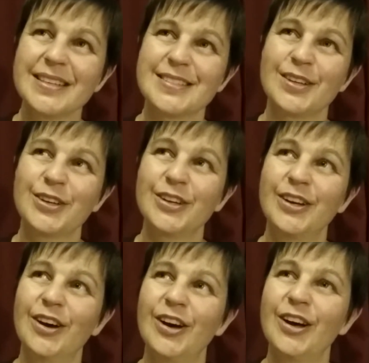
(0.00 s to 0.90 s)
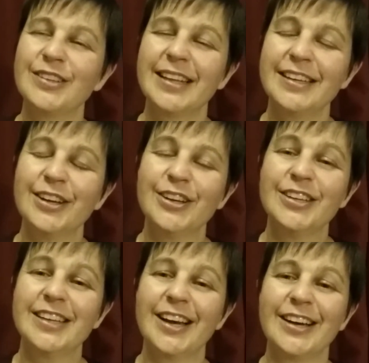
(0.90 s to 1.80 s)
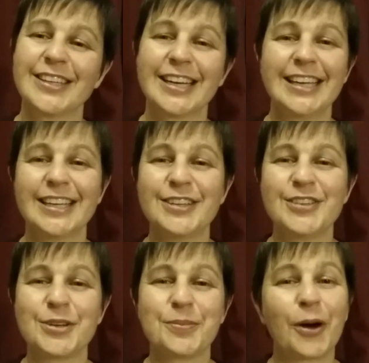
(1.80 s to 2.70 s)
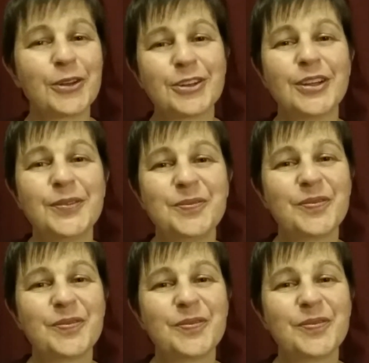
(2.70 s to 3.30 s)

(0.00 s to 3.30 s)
So on that note, I'm going to leave you to ponder